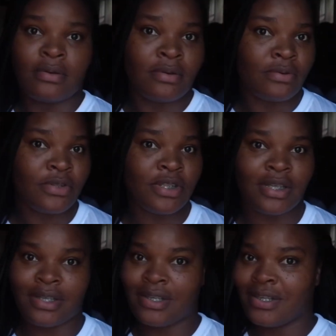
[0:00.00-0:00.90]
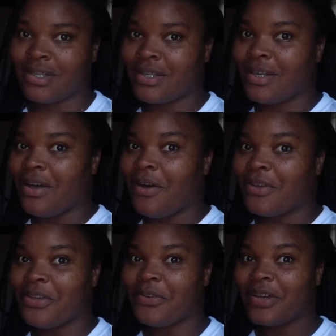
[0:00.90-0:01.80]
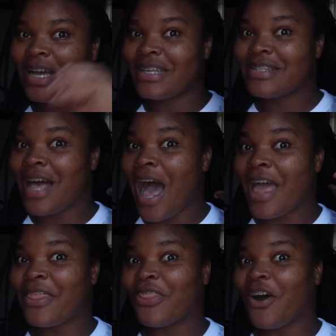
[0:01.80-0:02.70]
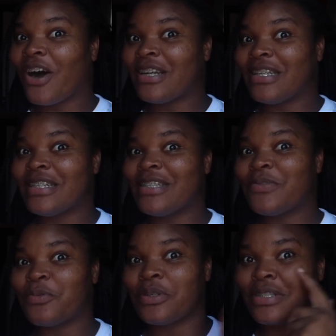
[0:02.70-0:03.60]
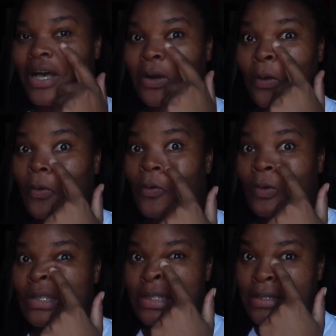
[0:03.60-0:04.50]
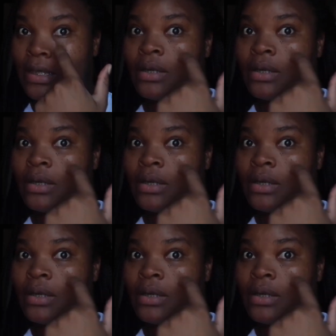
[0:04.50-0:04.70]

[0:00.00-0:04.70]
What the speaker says: Oh shit, you guys, I thought this was a ghost.